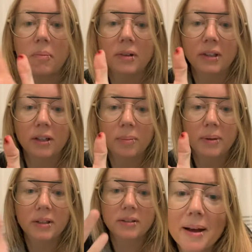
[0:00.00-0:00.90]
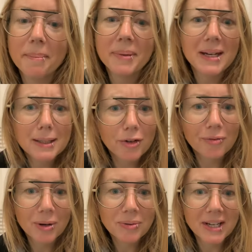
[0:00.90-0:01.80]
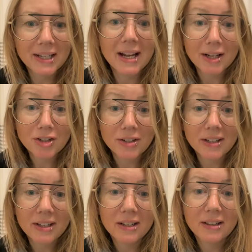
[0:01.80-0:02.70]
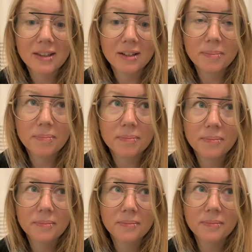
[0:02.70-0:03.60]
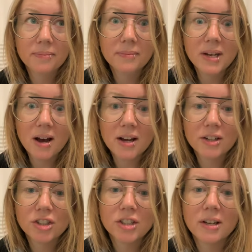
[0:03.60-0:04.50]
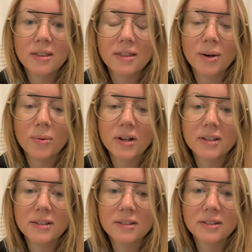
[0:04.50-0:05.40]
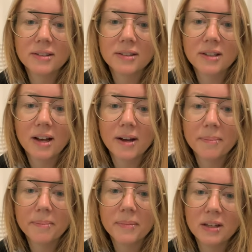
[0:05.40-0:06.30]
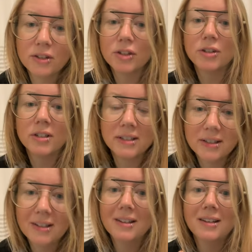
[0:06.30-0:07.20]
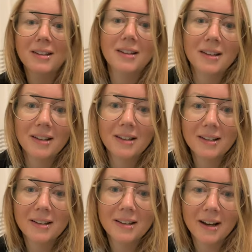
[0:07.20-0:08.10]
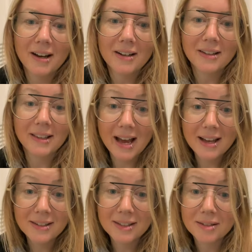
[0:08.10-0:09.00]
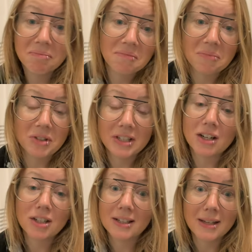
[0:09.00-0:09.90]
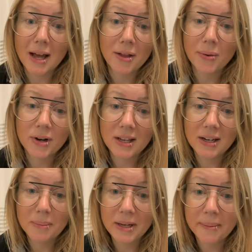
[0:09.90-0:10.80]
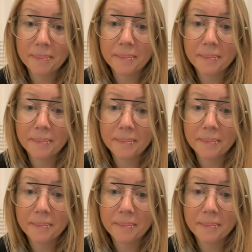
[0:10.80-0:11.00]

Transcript: A little bit, um, but it didn't rotate actually. The notch that was um, inserted uh, last was actually exactly where it needed to be.